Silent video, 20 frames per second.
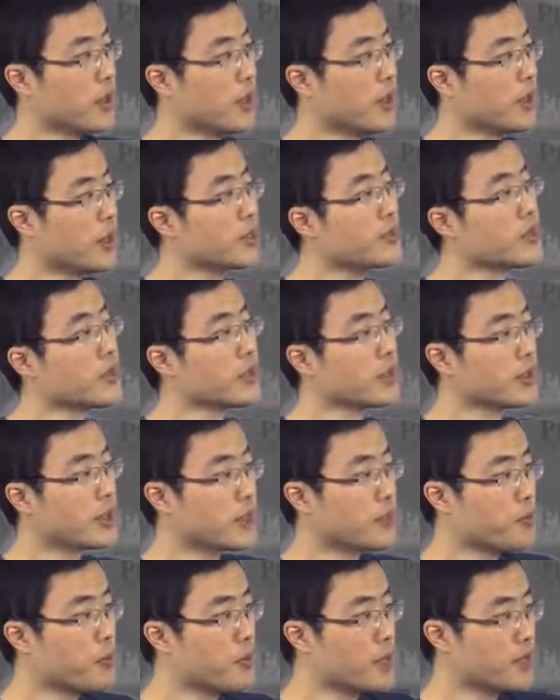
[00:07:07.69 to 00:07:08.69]
Uh, it's not the
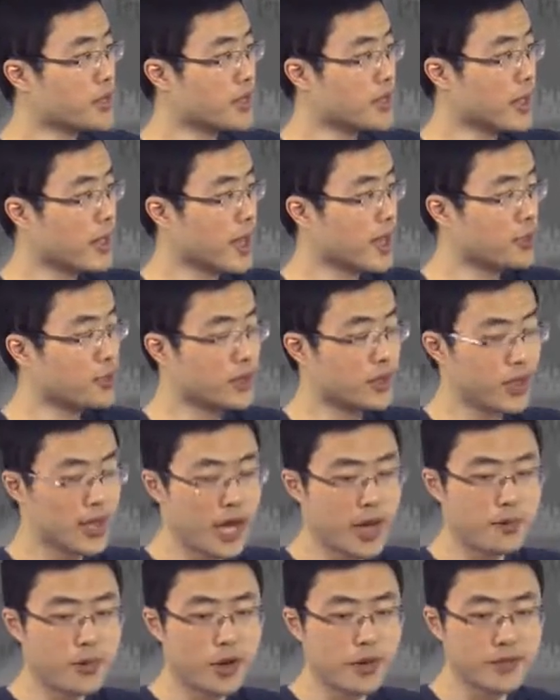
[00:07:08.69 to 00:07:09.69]
data point, it's the, actually the
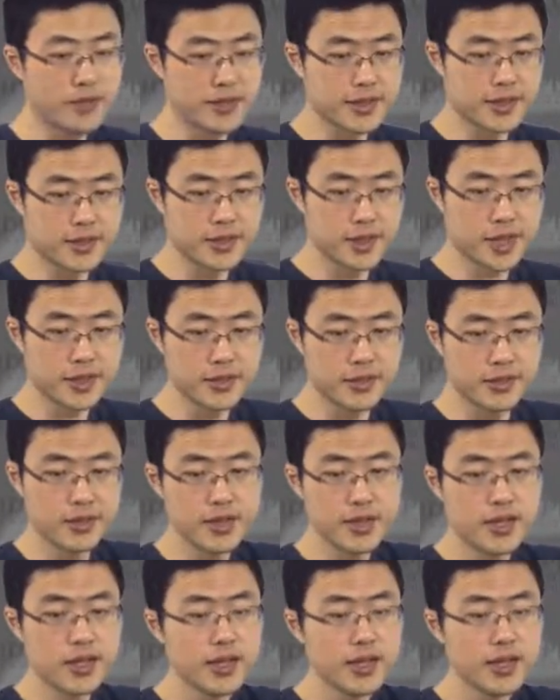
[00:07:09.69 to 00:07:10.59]
hypothesis set.